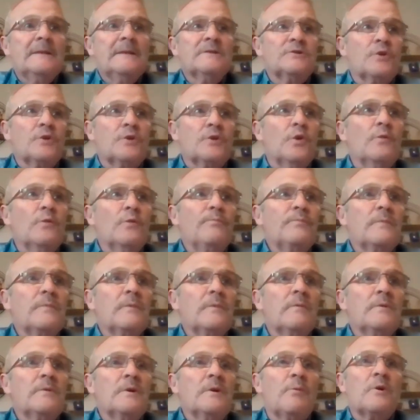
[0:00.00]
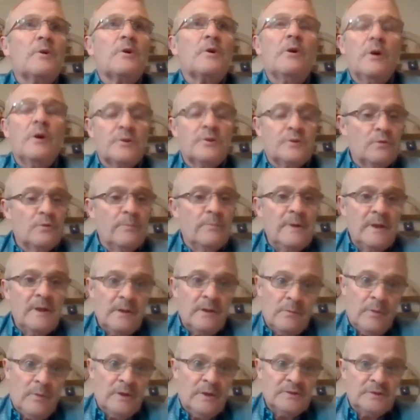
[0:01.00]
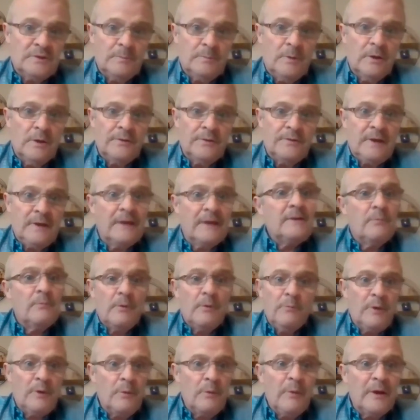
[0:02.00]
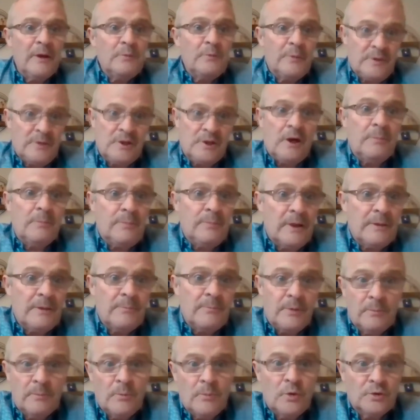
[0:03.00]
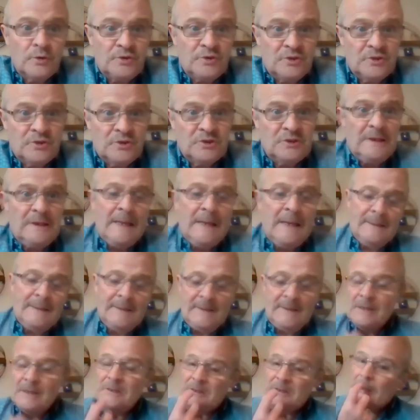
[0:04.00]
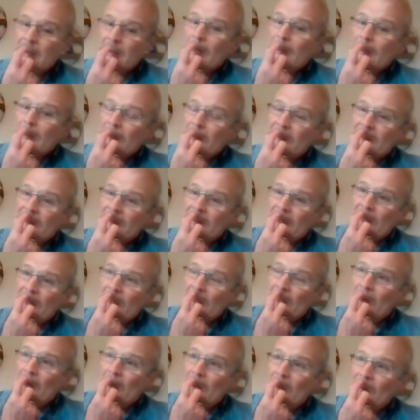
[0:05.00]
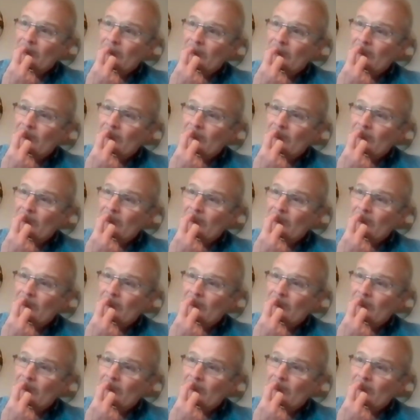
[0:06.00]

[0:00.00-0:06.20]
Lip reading: So you were called to a meeting once a month. Anyway, we went with Top Line Promotions. Things started to take off.